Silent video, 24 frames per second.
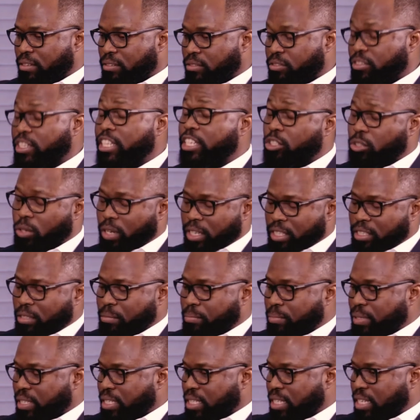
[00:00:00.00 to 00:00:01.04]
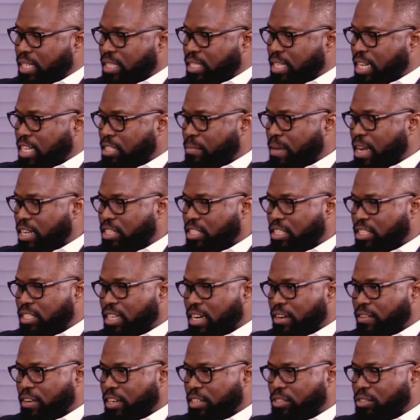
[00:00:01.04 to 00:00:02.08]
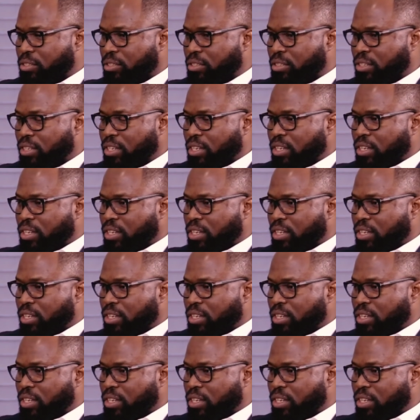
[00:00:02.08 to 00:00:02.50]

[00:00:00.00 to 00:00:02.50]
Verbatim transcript: rejoined the business as managing director,